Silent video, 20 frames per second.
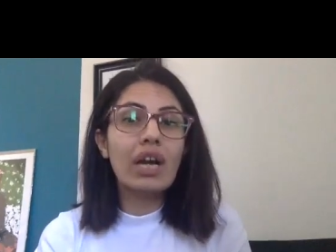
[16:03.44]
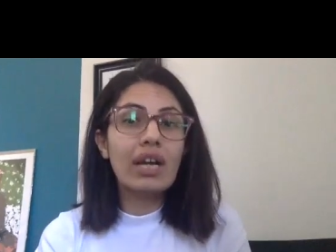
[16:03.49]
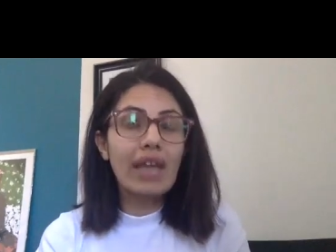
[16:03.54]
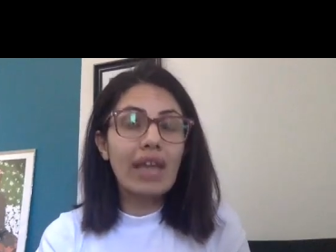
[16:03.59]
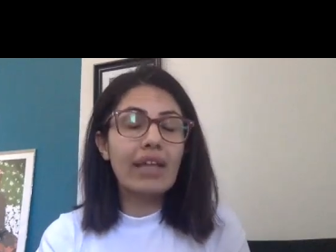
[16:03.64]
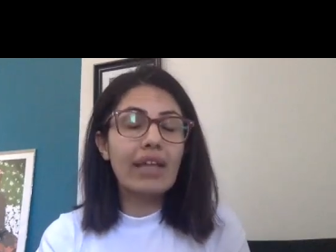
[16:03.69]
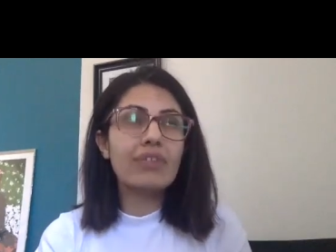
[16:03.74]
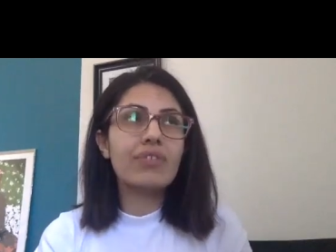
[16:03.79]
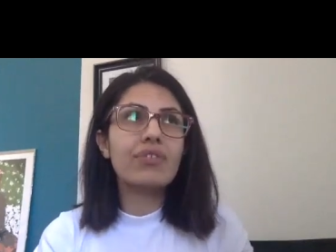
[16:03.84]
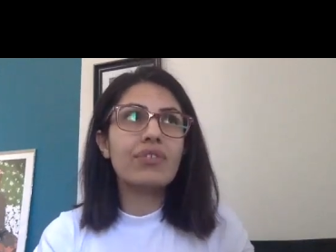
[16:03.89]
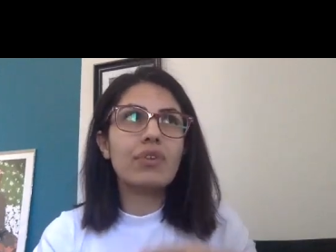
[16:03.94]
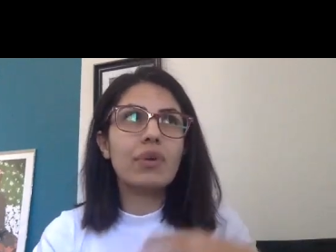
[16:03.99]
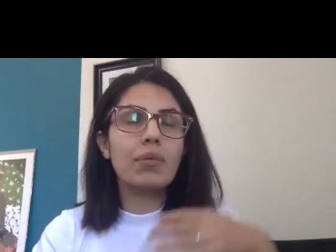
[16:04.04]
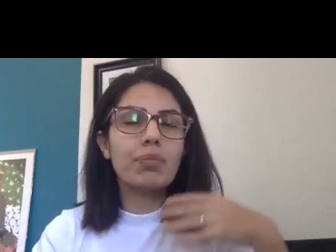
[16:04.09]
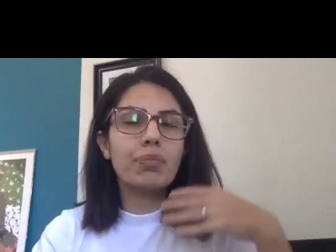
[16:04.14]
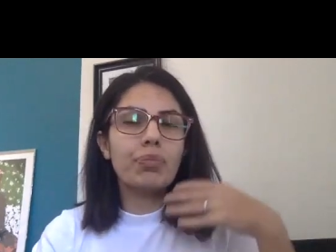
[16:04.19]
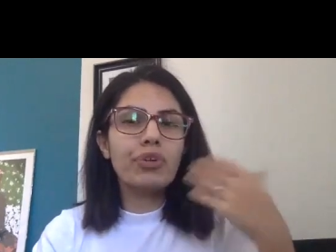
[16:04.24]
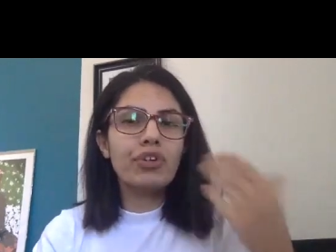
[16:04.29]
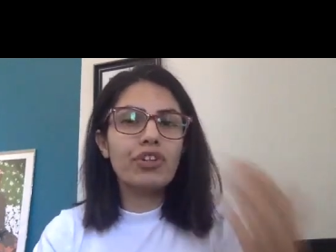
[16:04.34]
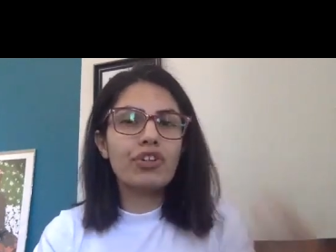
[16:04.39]
against
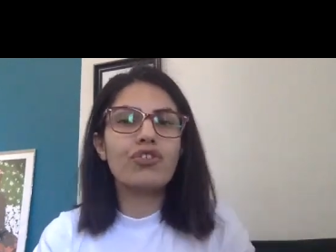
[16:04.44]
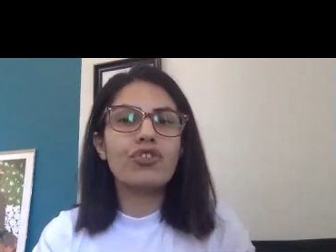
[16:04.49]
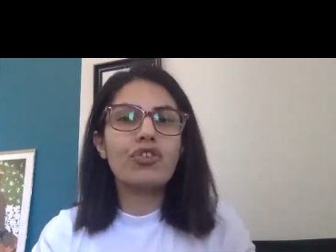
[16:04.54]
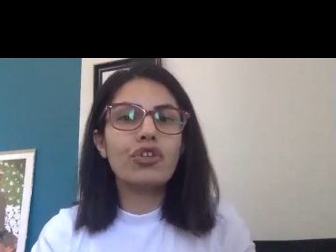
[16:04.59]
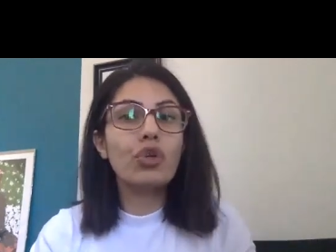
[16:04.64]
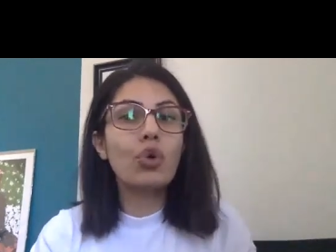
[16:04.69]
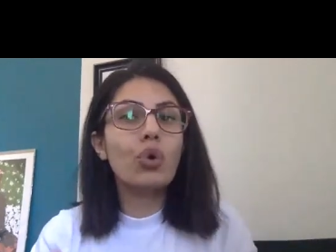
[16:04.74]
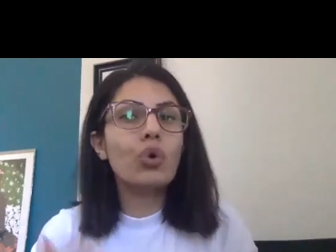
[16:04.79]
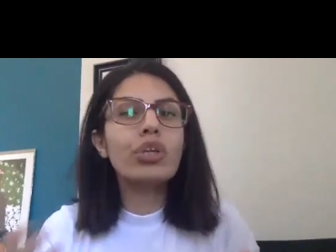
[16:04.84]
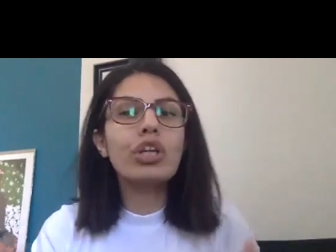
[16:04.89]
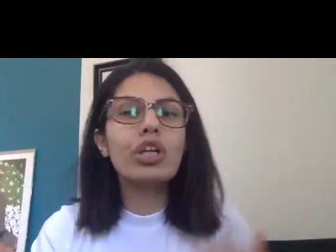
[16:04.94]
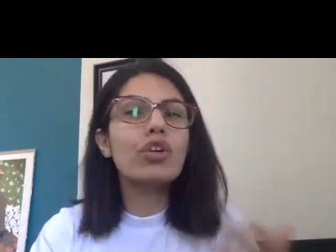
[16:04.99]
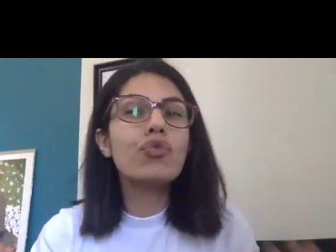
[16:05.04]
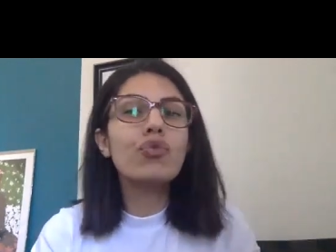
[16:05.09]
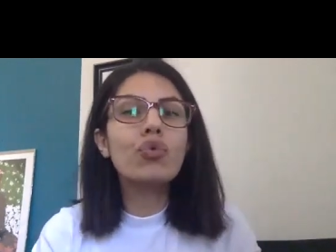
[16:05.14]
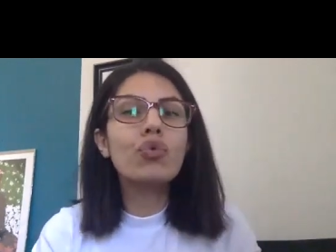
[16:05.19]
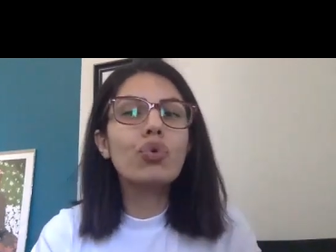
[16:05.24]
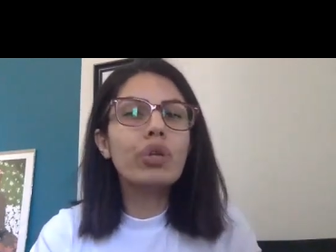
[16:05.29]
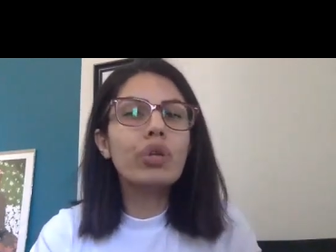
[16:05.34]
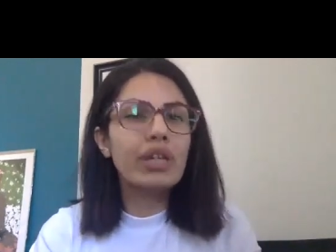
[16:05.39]
British colonial
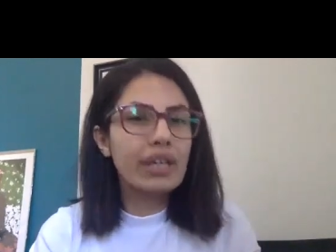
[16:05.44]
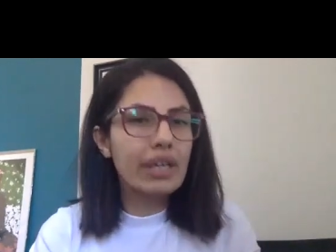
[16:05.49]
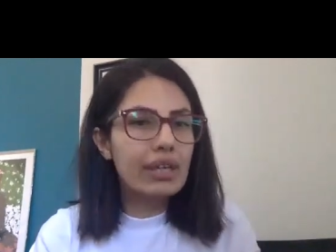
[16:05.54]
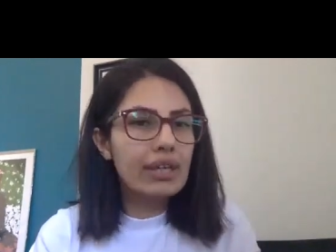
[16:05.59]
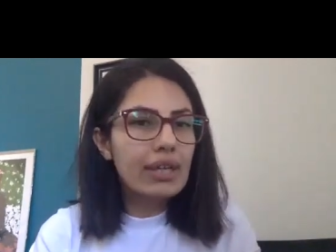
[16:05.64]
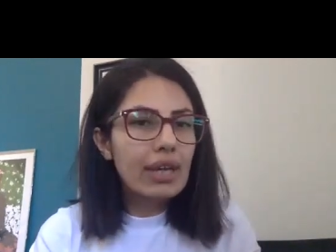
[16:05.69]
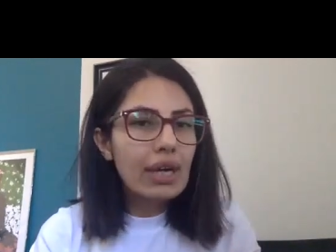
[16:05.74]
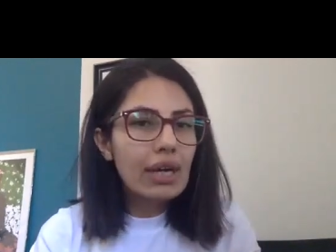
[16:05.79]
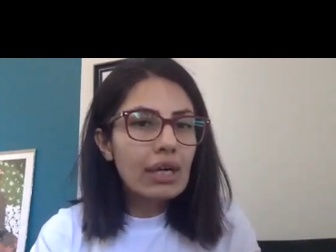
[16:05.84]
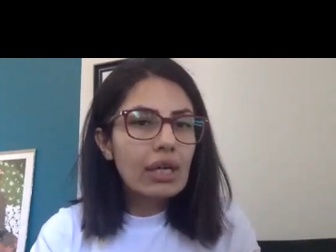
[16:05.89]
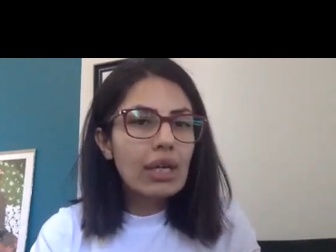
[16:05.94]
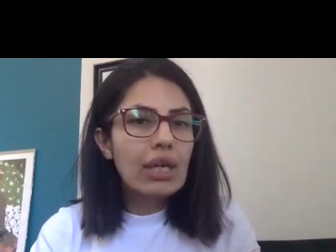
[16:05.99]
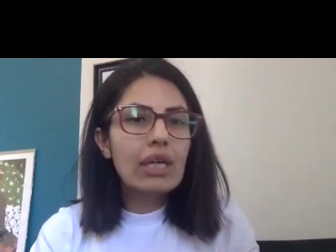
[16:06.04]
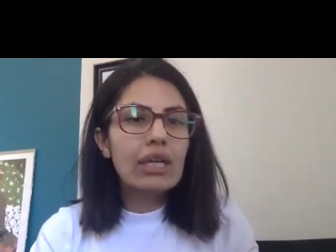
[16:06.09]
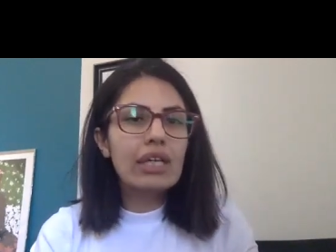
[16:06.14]
rule in India.